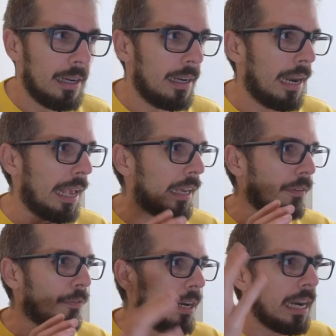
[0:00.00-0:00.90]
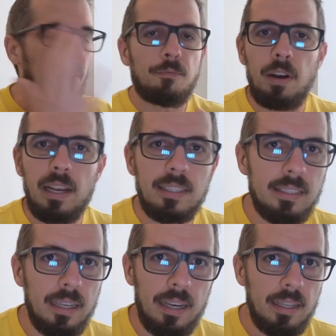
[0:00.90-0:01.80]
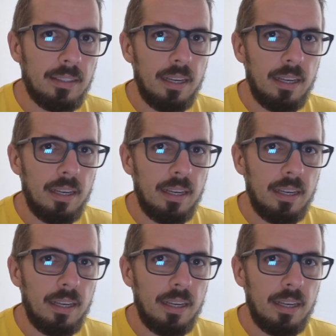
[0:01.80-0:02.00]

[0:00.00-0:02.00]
Like if Netflix it's